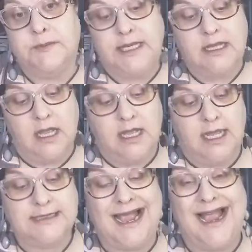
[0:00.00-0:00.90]

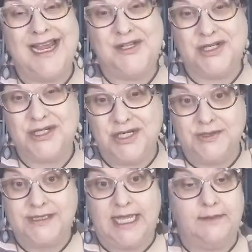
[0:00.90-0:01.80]
because I just
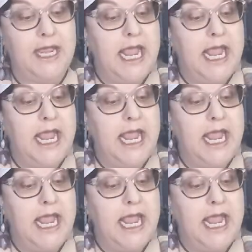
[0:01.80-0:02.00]
used them,